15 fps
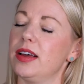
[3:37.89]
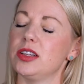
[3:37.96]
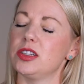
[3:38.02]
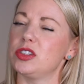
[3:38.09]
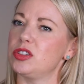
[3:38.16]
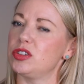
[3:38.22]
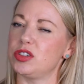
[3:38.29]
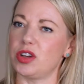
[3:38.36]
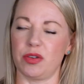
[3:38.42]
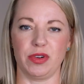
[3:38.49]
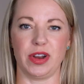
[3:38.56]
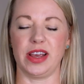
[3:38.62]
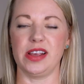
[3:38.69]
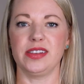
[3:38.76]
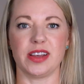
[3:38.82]
it's so
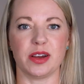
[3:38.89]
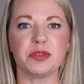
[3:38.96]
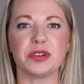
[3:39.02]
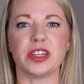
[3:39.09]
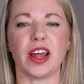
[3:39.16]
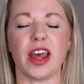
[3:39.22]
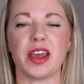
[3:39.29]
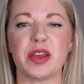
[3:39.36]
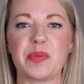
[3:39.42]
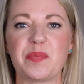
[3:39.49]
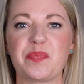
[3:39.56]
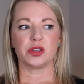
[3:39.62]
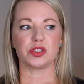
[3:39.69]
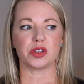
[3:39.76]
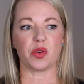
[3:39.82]
nice out today.
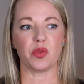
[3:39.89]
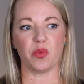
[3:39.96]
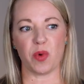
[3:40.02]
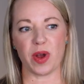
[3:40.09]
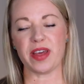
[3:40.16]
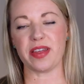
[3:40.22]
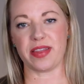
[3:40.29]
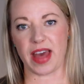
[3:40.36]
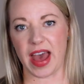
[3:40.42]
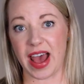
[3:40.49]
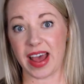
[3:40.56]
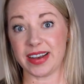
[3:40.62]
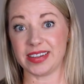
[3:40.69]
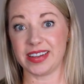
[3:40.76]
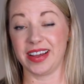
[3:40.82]
So with
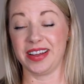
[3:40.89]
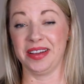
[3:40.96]
that,